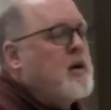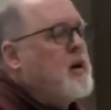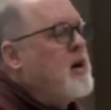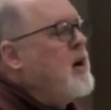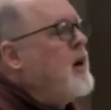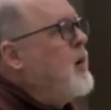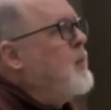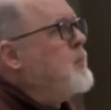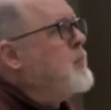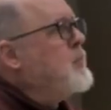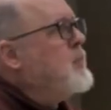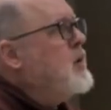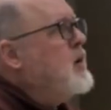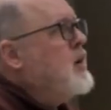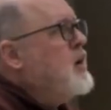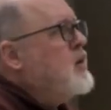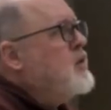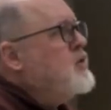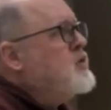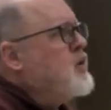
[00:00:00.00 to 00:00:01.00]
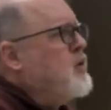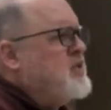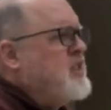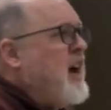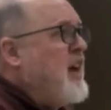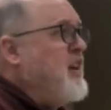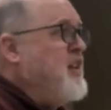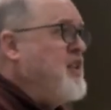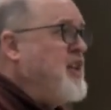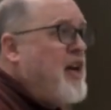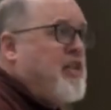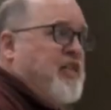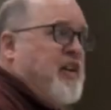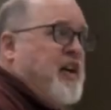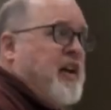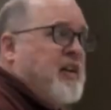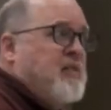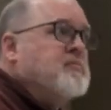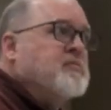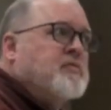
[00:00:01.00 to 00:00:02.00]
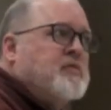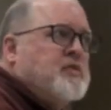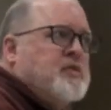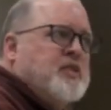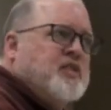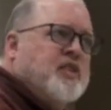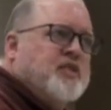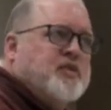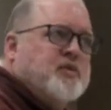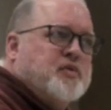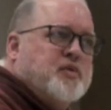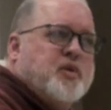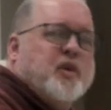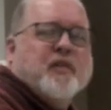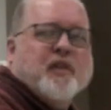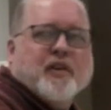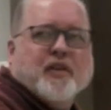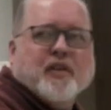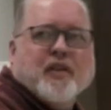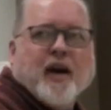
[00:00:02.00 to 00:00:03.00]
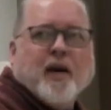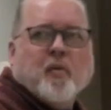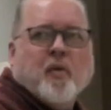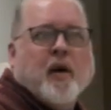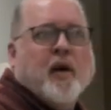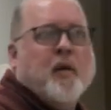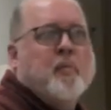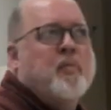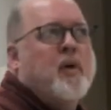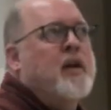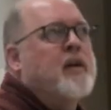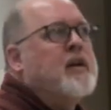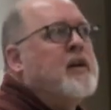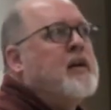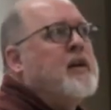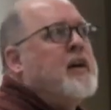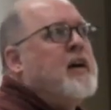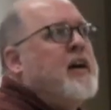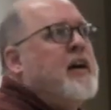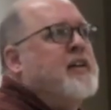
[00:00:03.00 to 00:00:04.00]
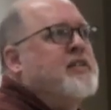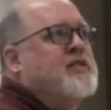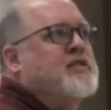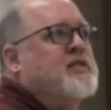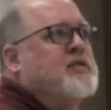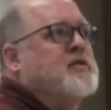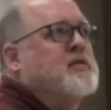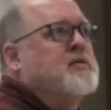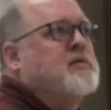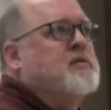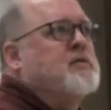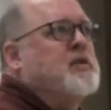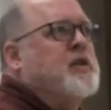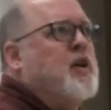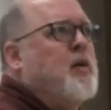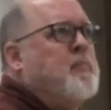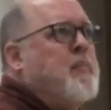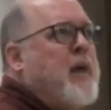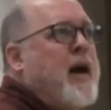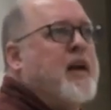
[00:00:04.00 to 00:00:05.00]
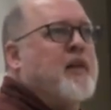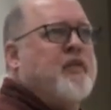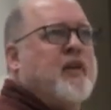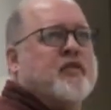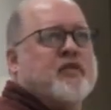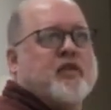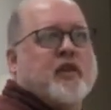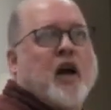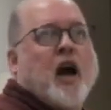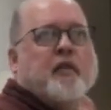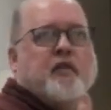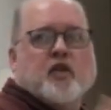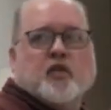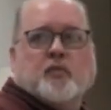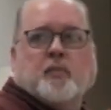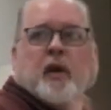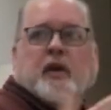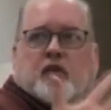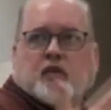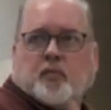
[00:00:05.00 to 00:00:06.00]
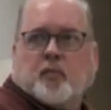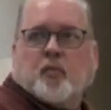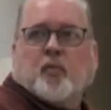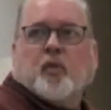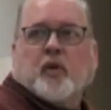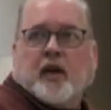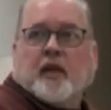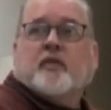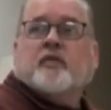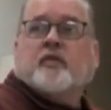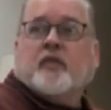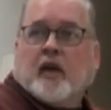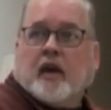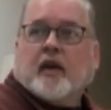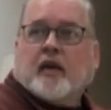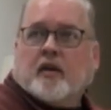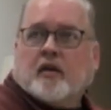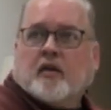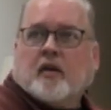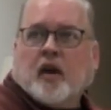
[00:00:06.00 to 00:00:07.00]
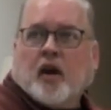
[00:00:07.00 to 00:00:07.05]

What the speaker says: So it's not nothing in the sense of trivia that way, but it's manifestly obvious by this point, I think,